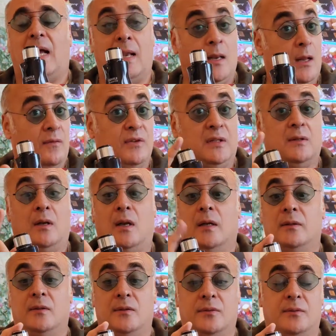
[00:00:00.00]
I love it a
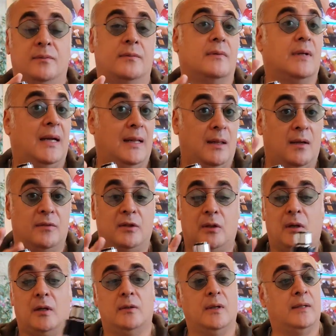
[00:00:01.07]
lot. I love it a
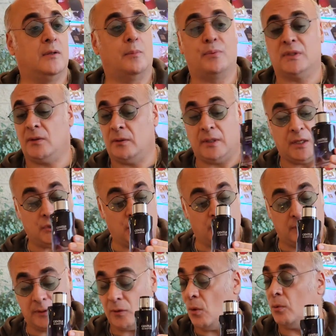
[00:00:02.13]
lot. And the
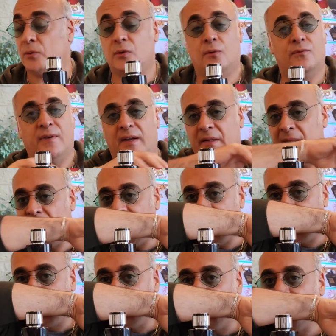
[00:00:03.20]
presentation is also very
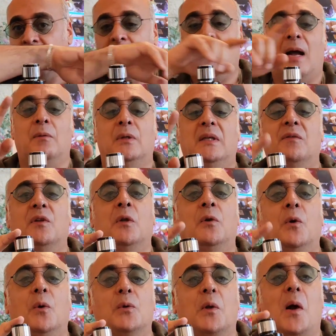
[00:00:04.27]
nice. I will give it a
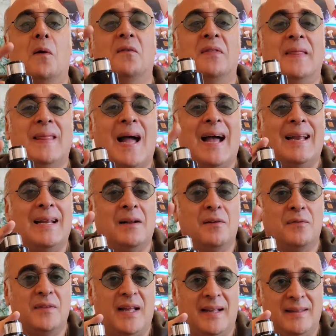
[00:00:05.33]
note of 9 out
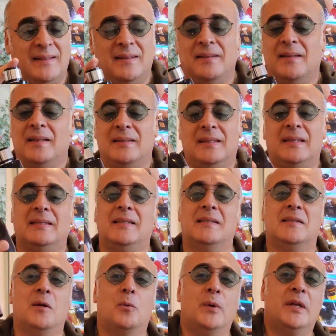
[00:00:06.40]
of 10. This
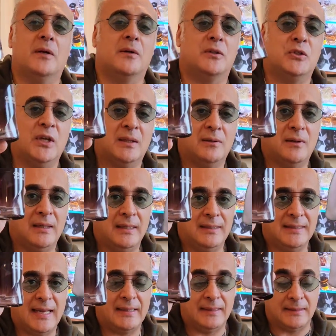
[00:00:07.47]
is the winner, Gentil and
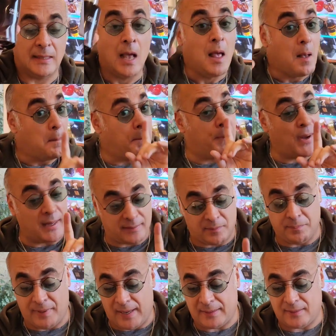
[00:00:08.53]
Satis.
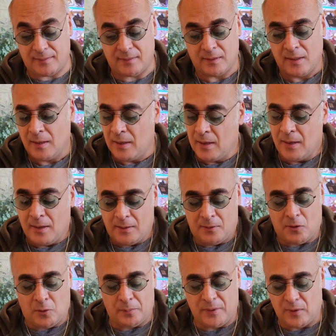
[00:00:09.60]
But
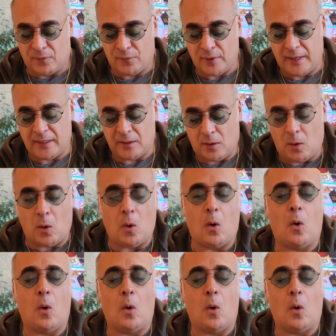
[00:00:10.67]
don't be afraid.